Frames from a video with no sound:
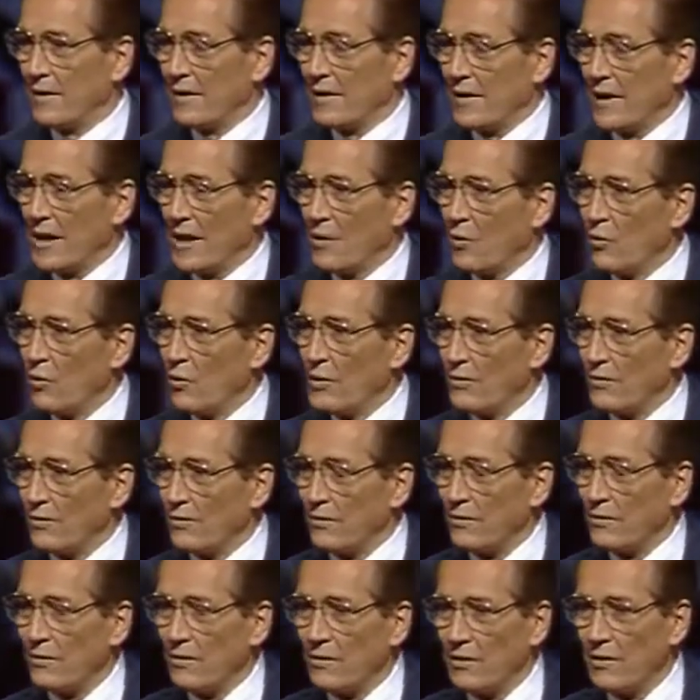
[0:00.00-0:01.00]
And I
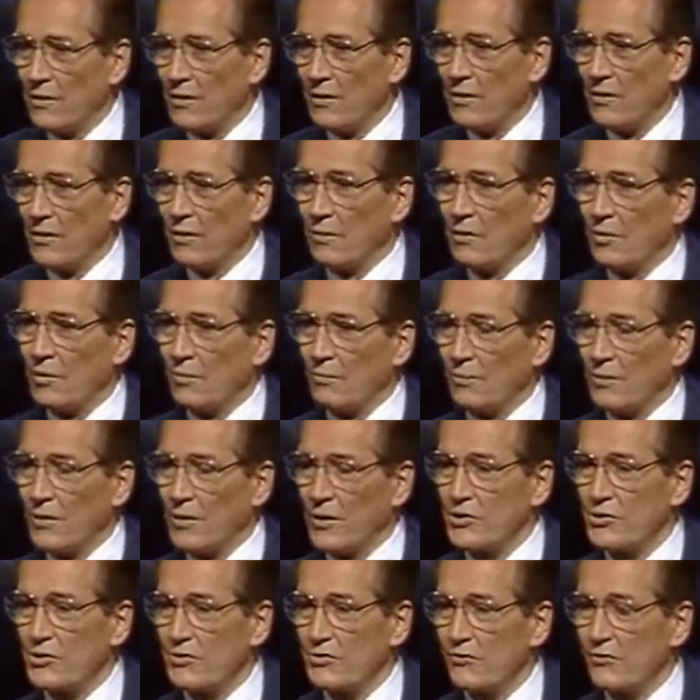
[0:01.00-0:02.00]
wonder, oh
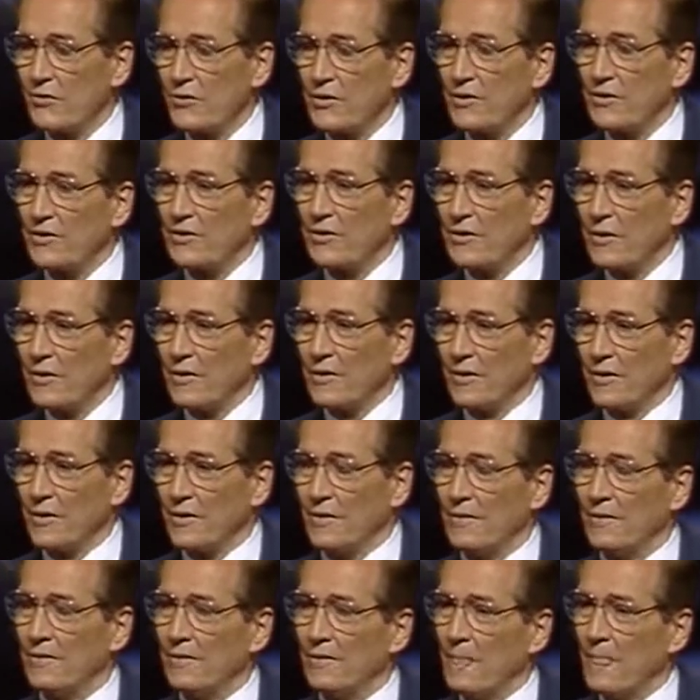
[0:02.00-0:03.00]
precious friend today,